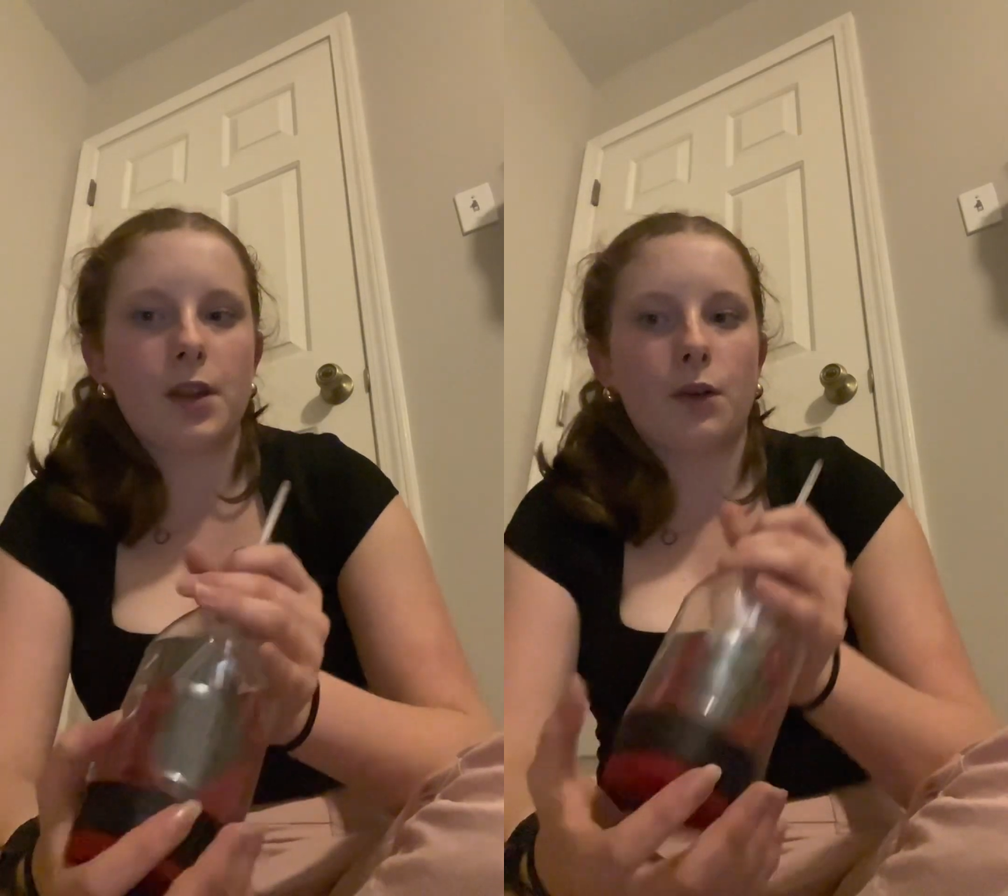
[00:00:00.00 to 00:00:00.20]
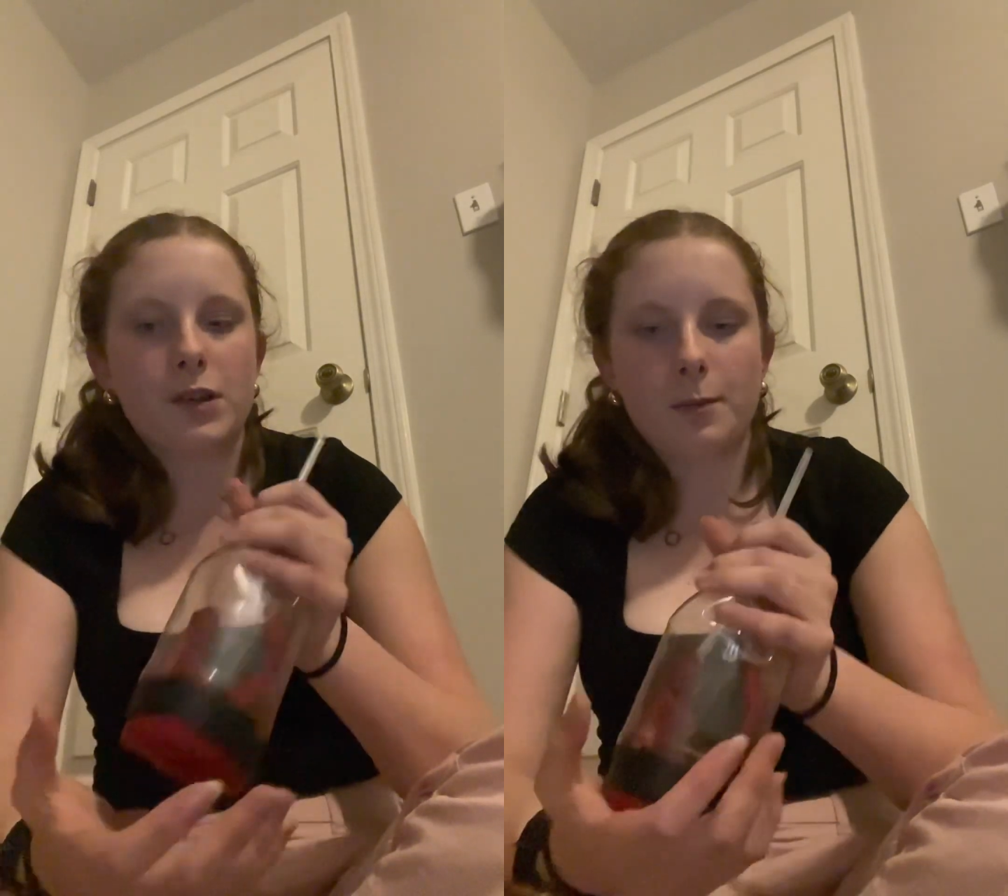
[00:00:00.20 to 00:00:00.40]

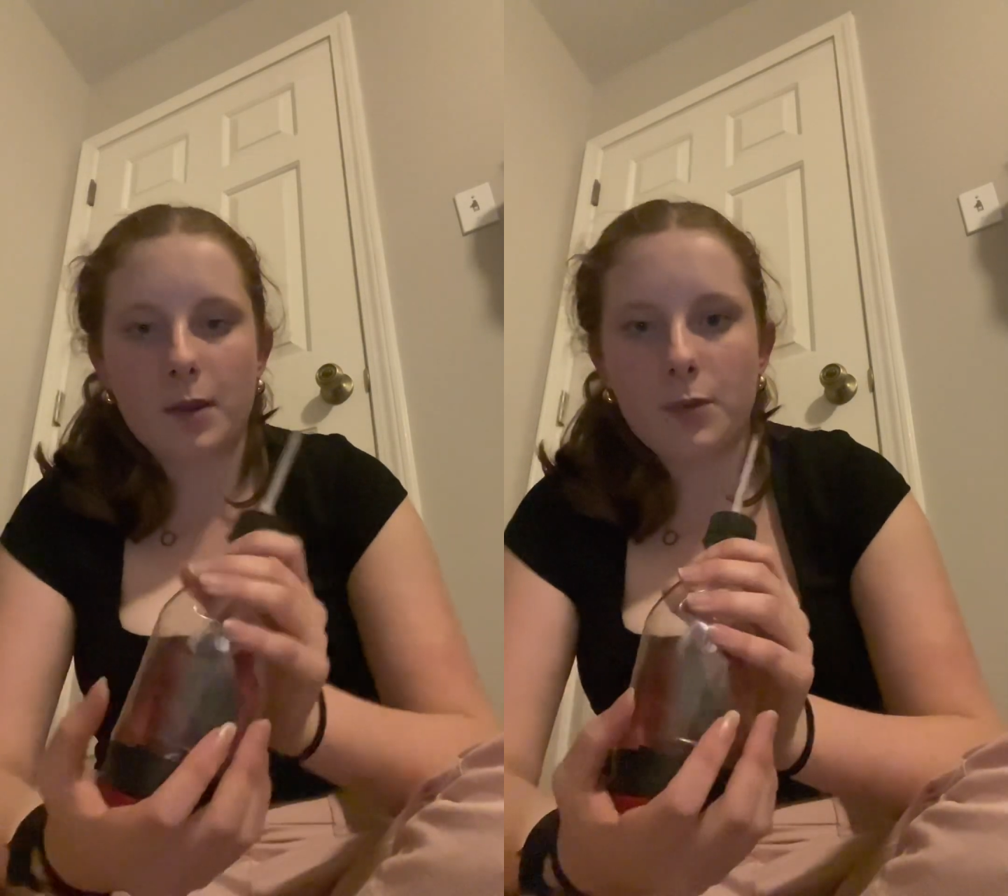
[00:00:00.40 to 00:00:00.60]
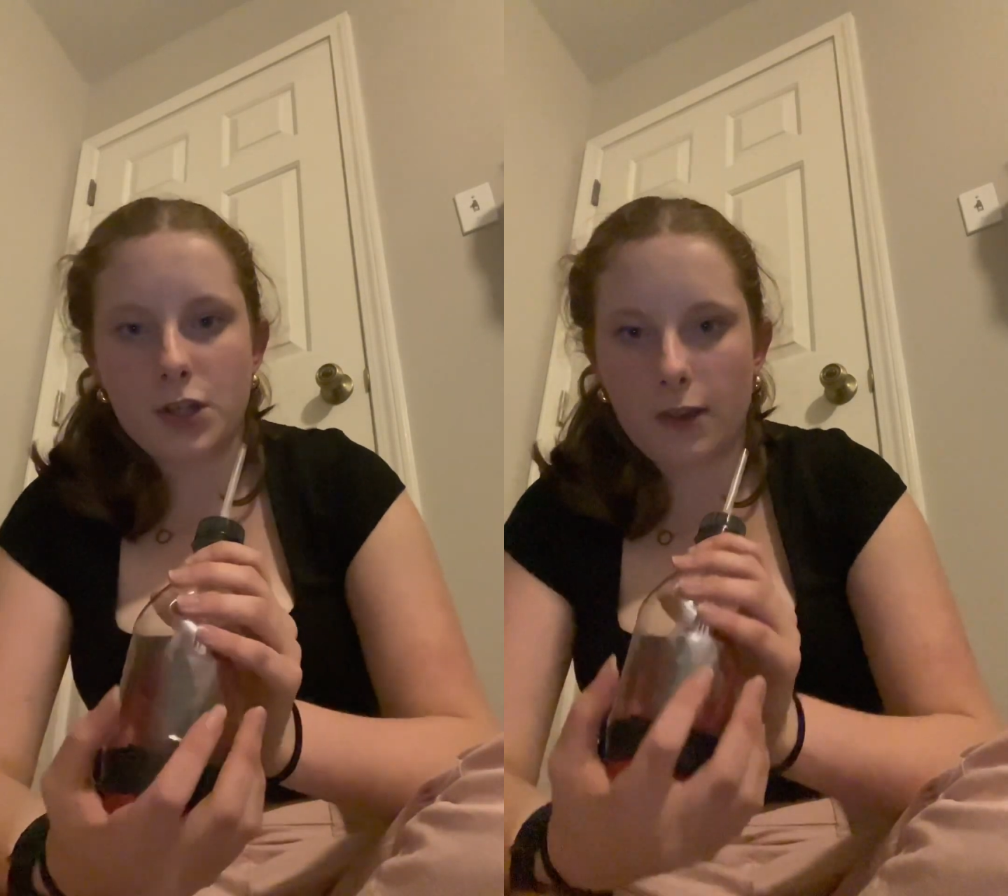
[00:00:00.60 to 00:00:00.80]
ultimately
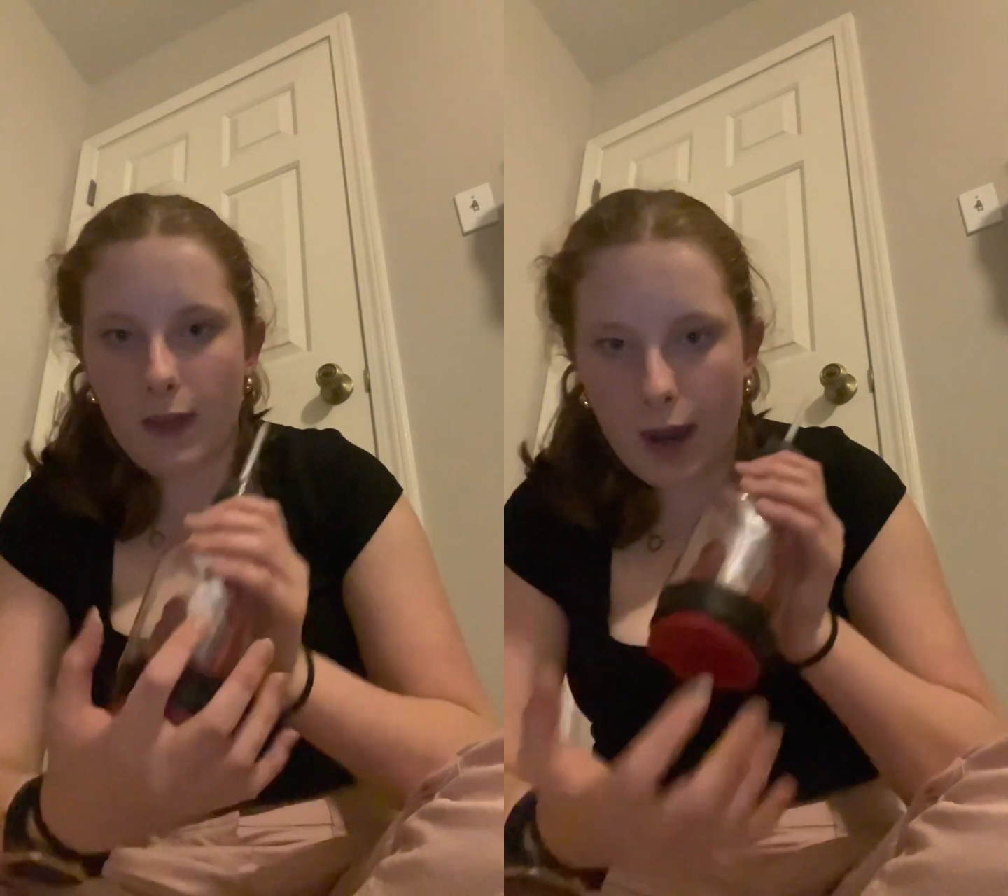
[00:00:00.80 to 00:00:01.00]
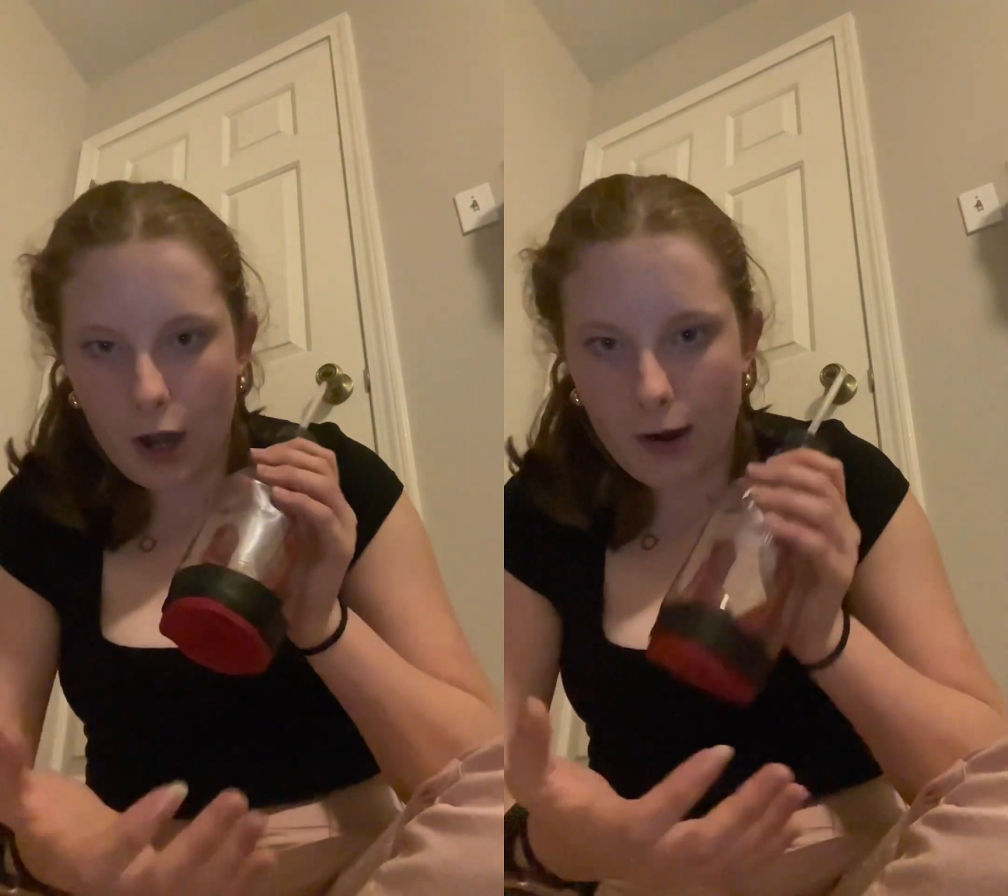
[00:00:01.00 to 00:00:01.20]
pushing the
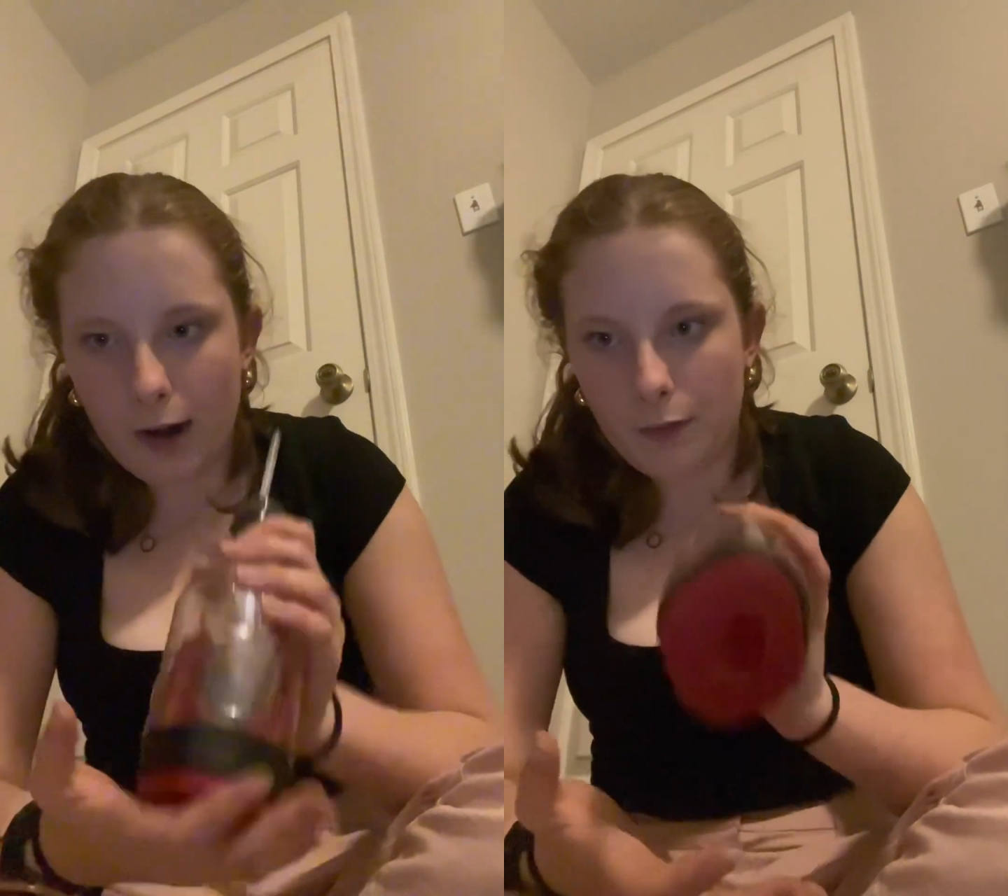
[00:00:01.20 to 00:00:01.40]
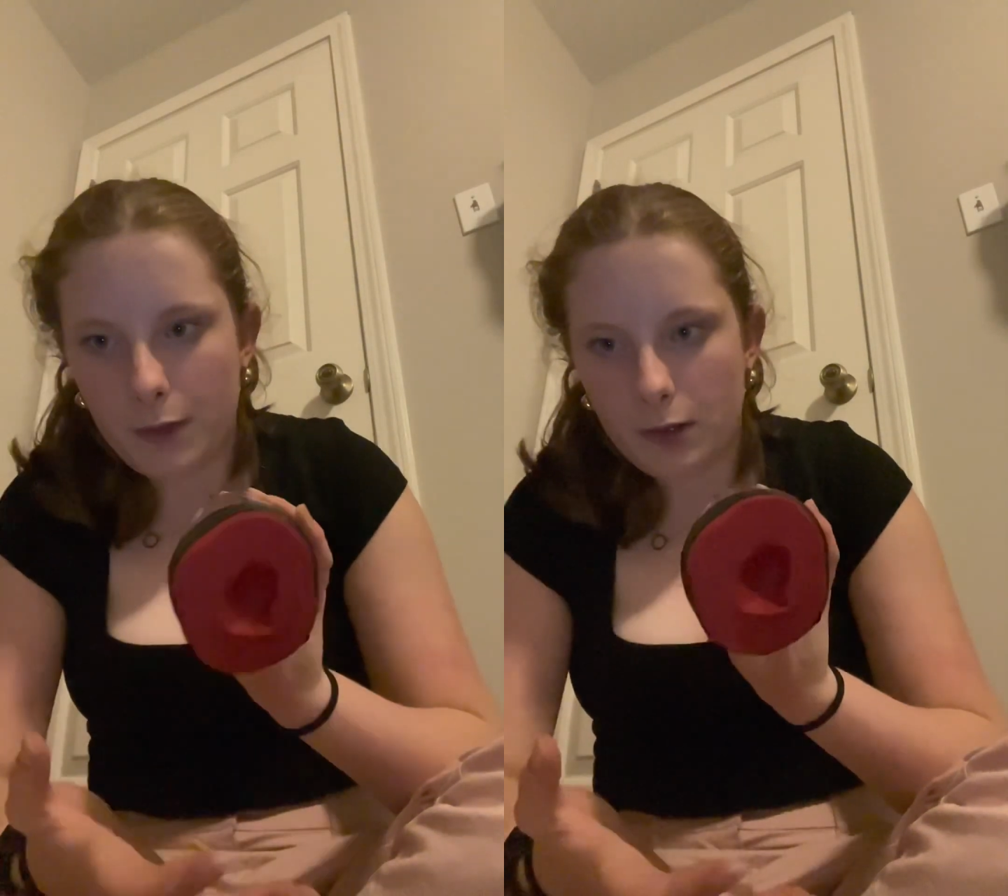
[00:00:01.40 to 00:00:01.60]
air
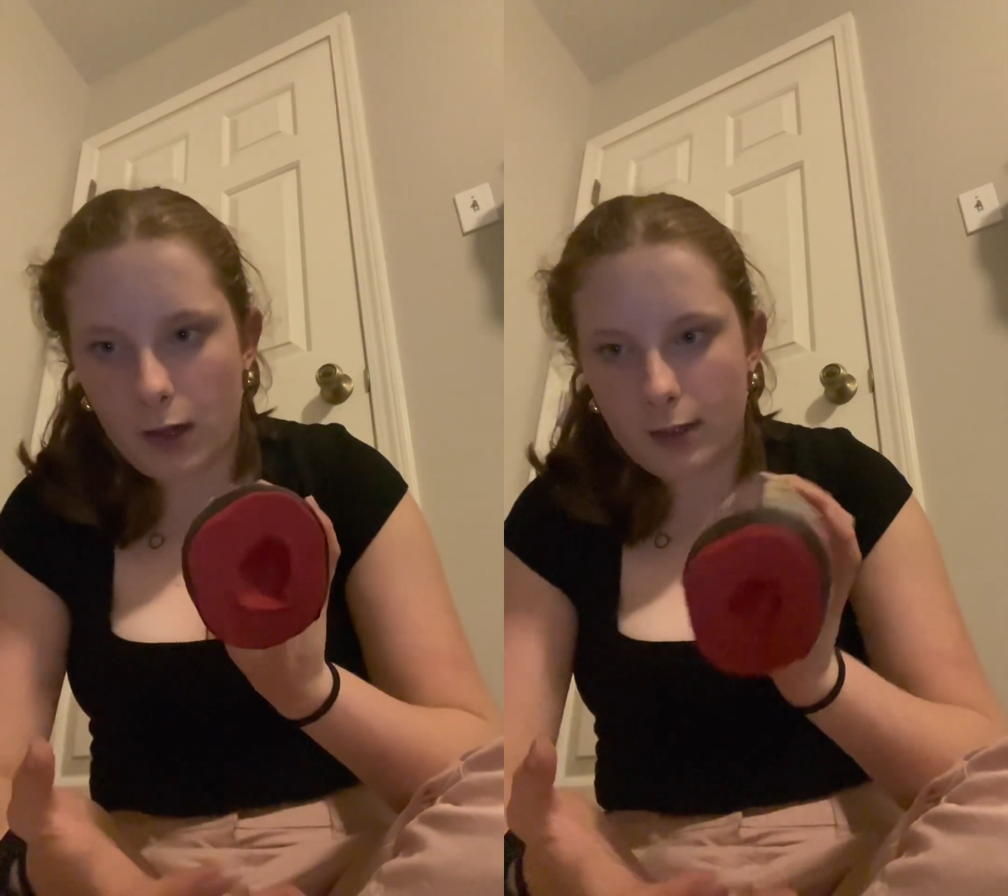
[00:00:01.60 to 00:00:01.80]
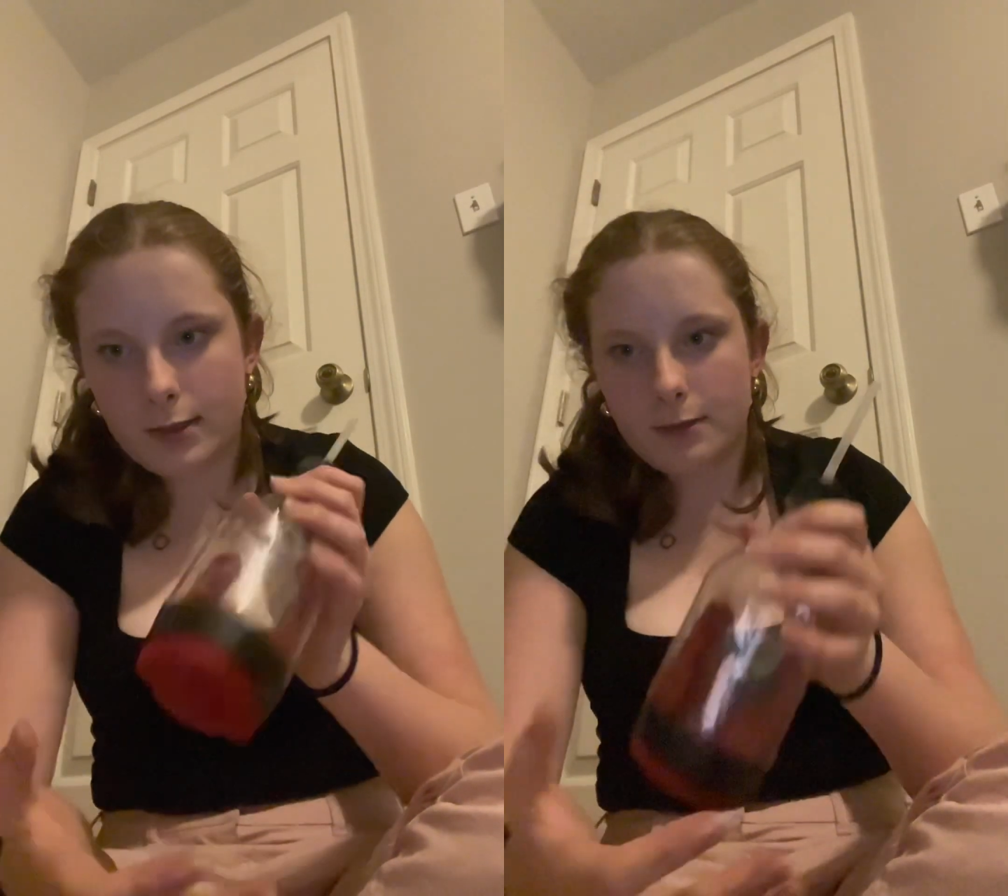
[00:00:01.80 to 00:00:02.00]
out of the
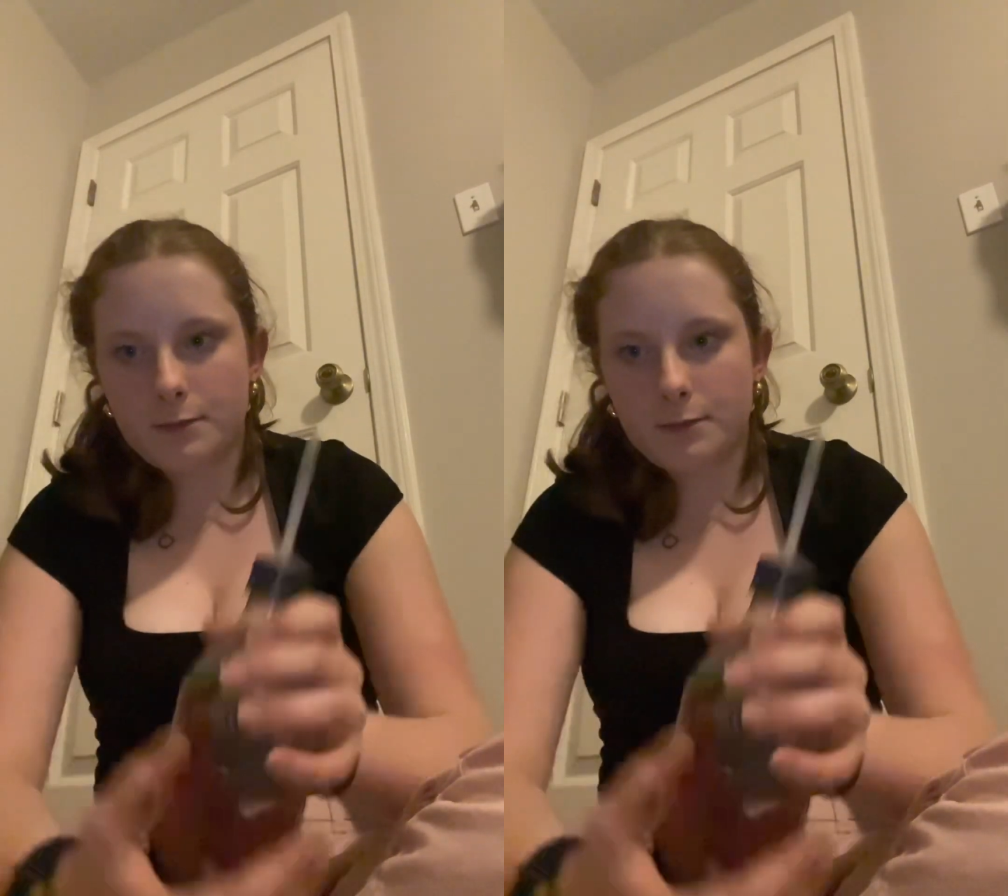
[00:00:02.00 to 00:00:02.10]
lungs.